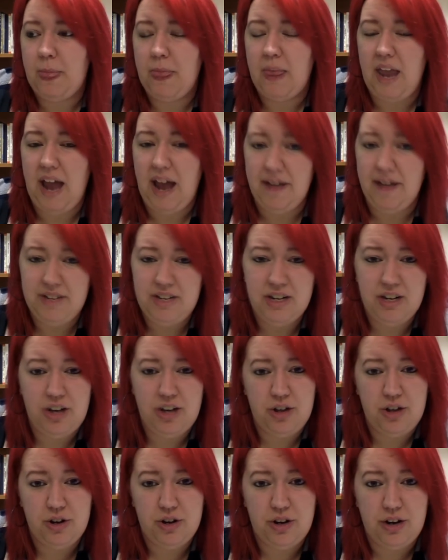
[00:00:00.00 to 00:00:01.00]
Having
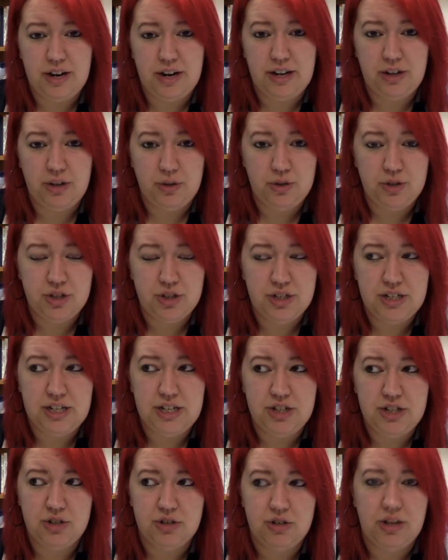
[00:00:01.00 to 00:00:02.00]
another inclusion
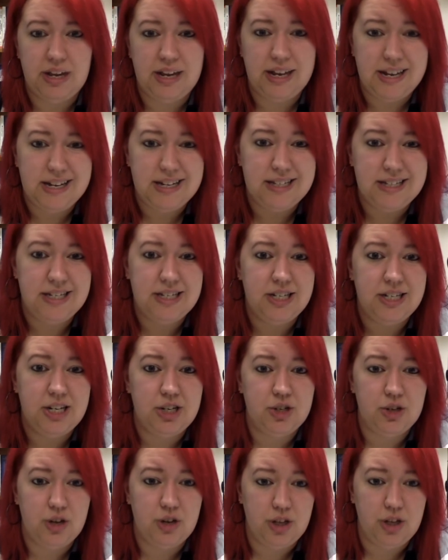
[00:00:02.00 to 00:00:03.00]
teacher, like an EC
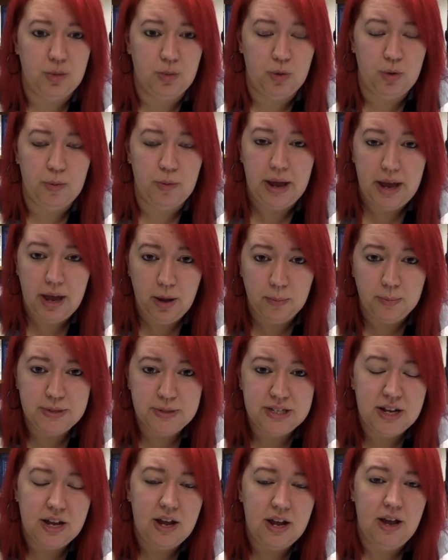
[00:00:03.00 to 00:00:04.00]
teacher in the room helps,
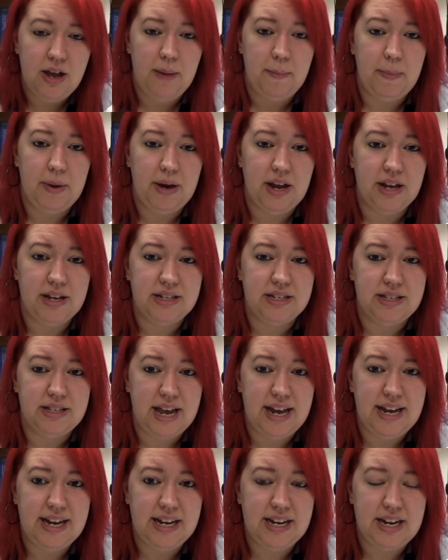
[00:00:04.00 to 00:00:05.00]
because they
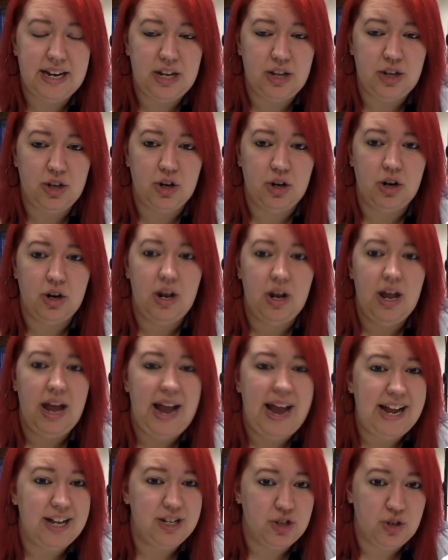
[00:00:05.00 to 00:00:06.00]
can either
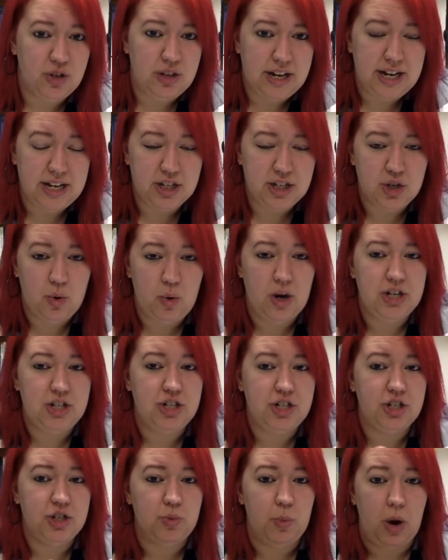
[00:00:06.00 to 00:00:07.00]
answer the kids'
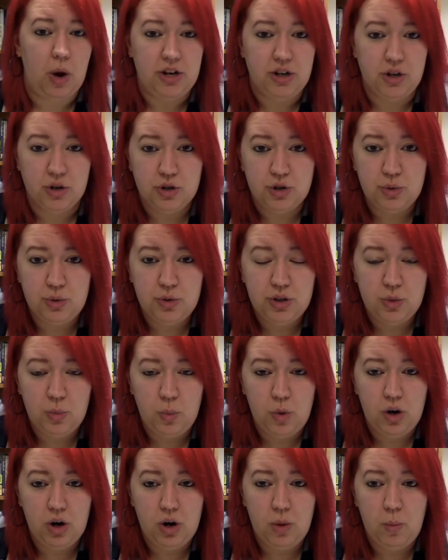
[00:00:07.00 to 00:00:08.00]
questions while you're doing the
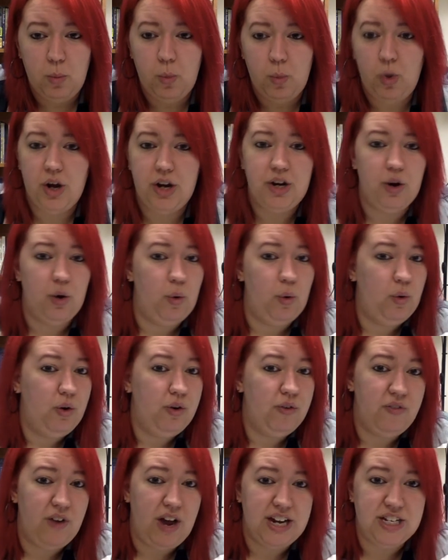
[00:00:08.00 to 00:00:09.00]
one-on-one, or
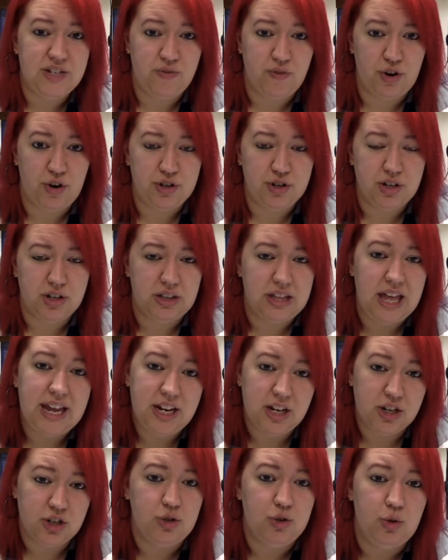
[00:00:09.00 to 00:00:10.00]
vice versa. They
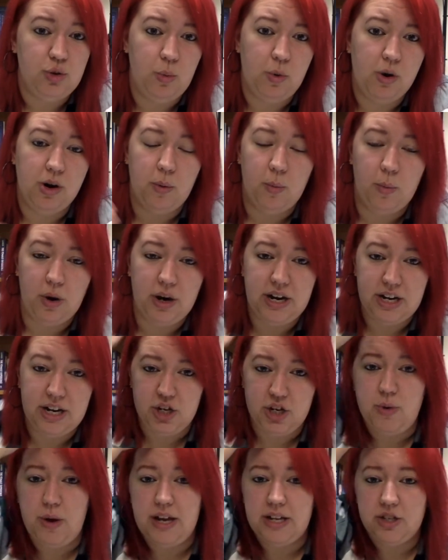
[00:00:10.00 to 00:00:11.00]
could do the one-on-one and
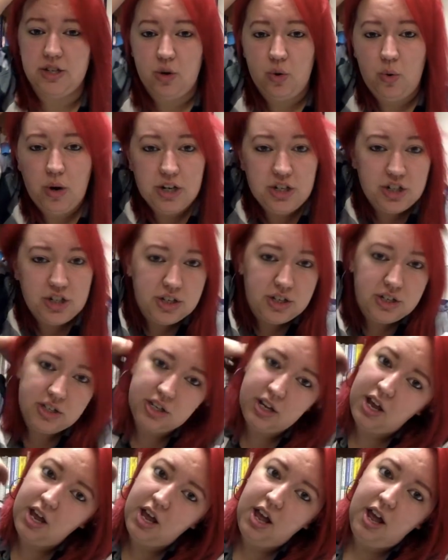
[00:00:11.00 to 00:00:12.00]
you answer questions.
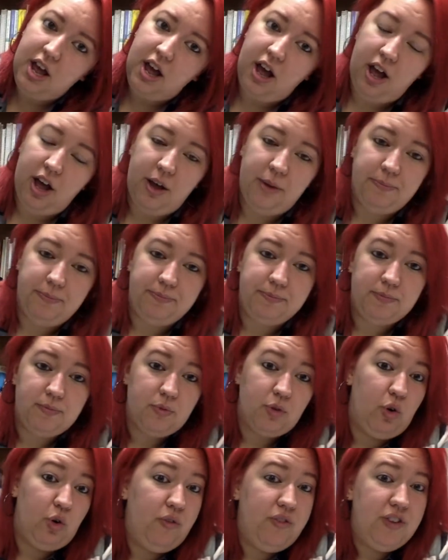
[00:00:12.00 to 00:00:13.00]

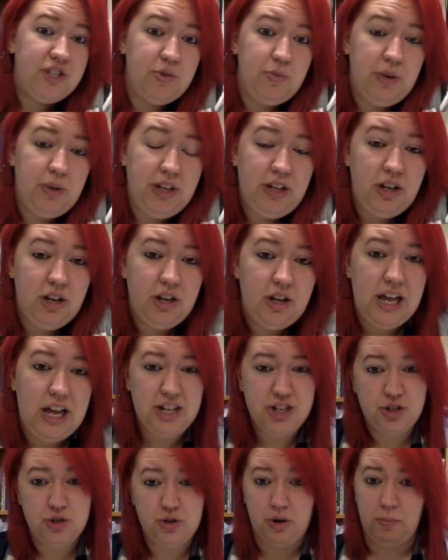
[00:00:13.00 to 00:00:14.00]
Or if it's a really good
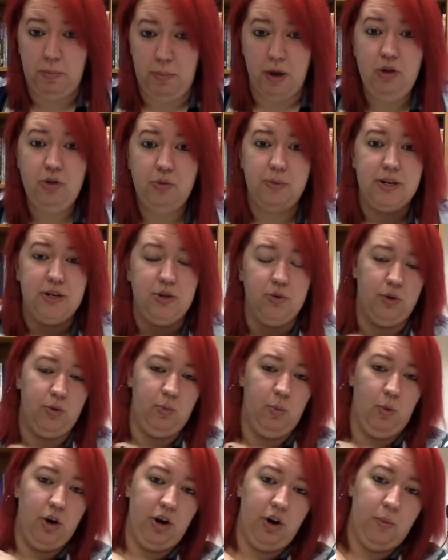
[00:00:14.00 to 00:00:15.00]
class, you could both be doing
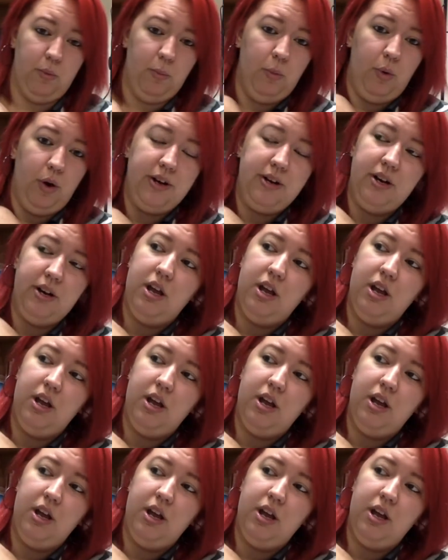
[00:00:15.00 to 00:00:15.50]
one-on-one.